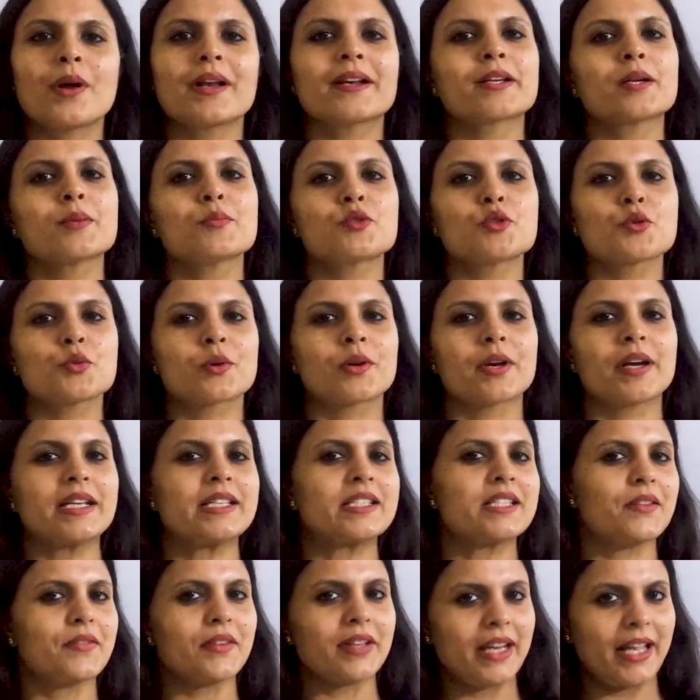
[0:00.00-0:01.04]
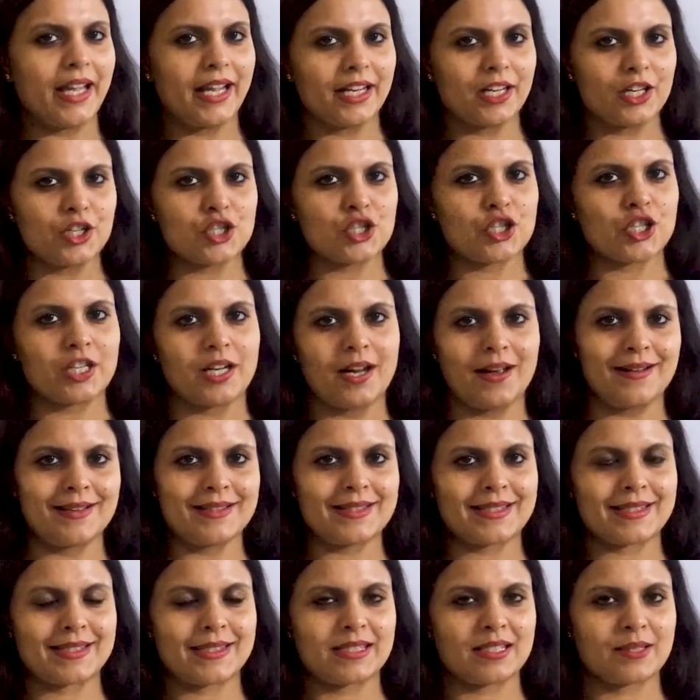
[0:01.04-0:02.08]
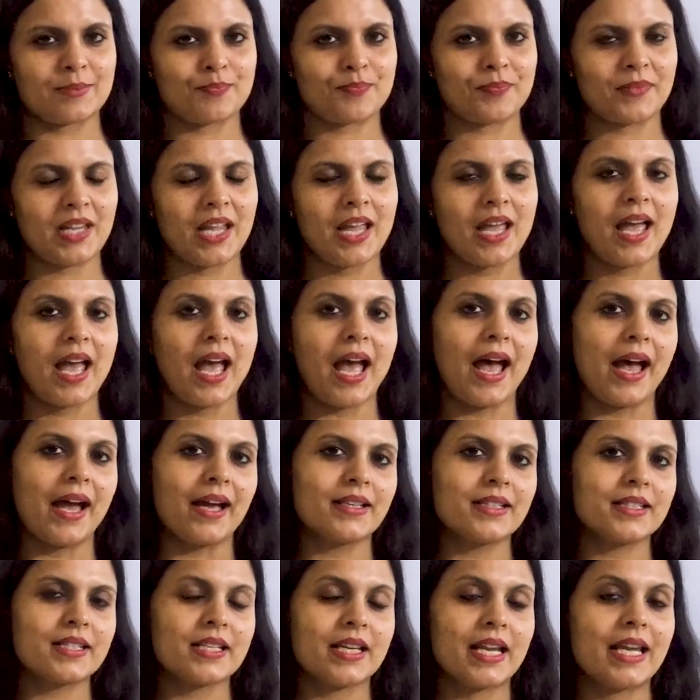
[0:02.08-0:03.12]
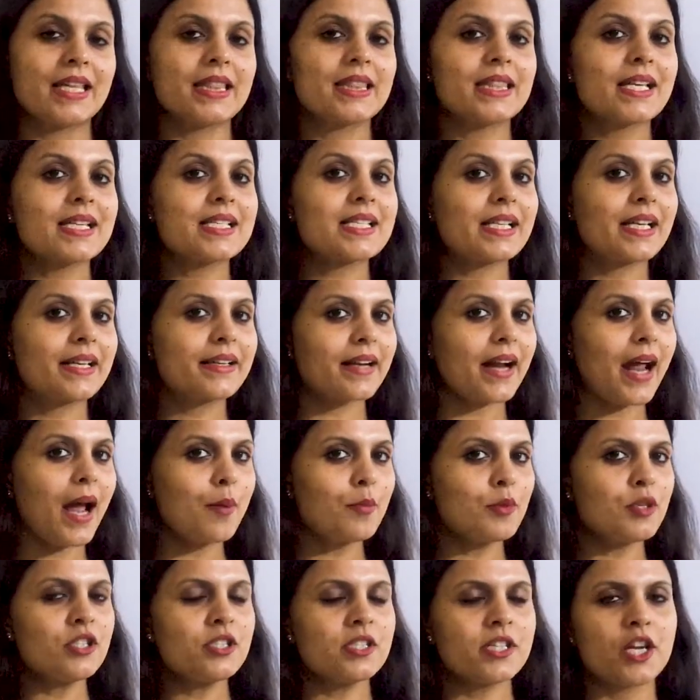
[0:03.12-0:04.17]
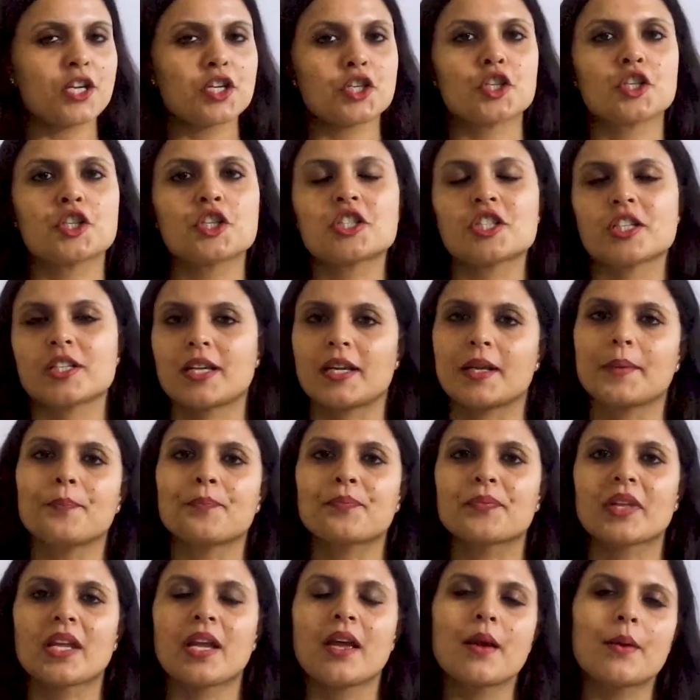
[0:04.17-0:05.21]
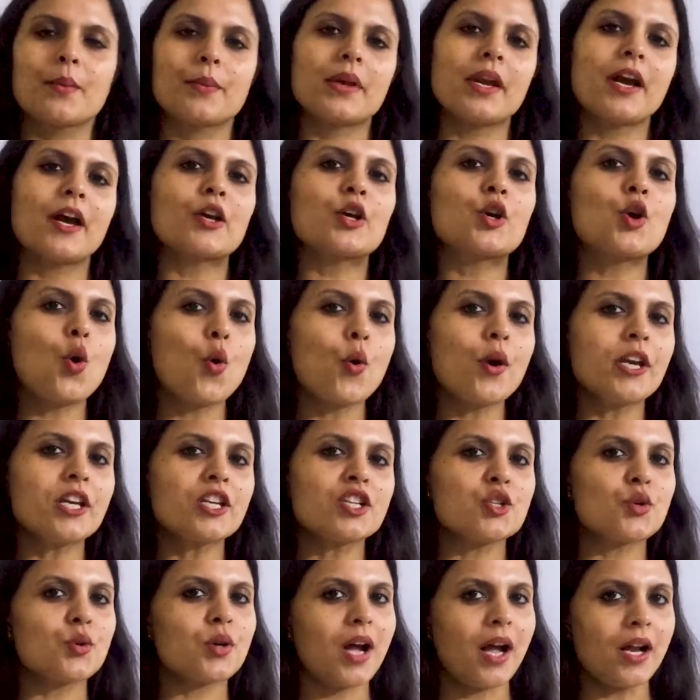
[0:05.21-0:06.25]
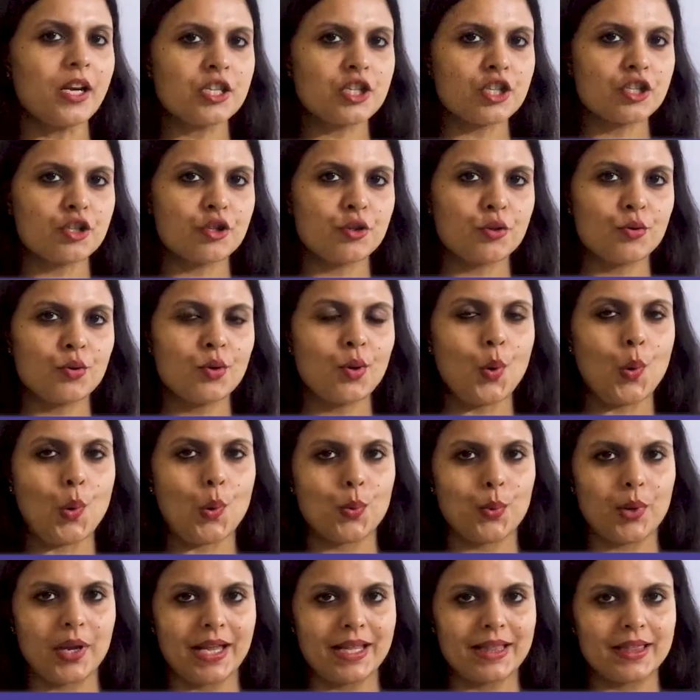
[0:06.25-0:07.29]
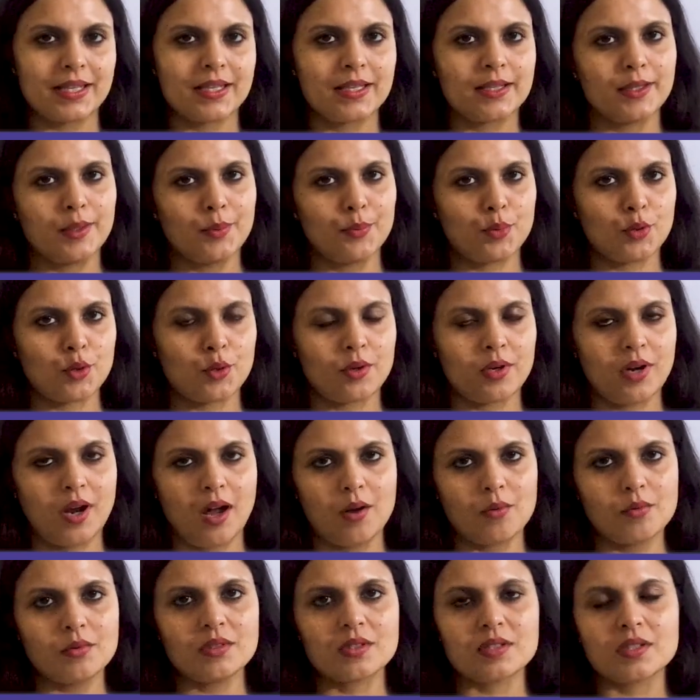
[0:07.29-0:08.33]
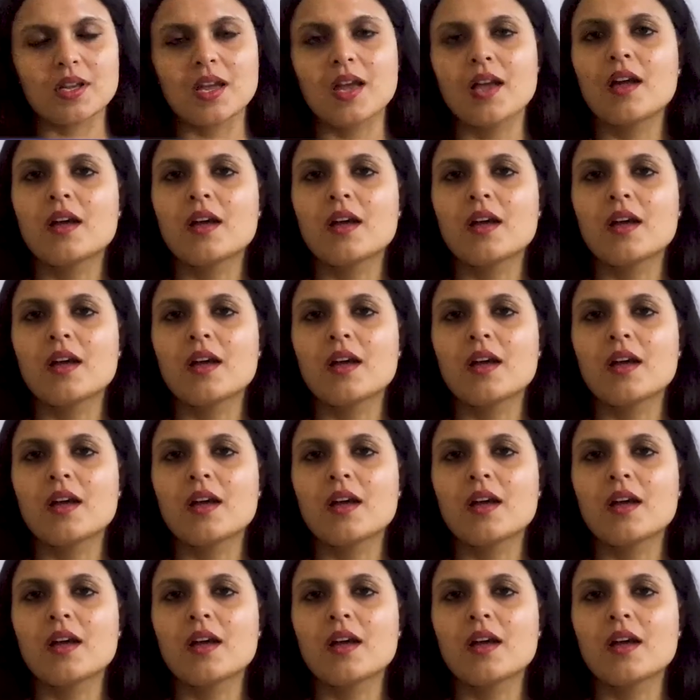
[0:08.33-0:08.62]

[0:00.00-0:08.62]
welcome to grade 7 English class. And in this grammar session today, we are going to continue with the pronouns,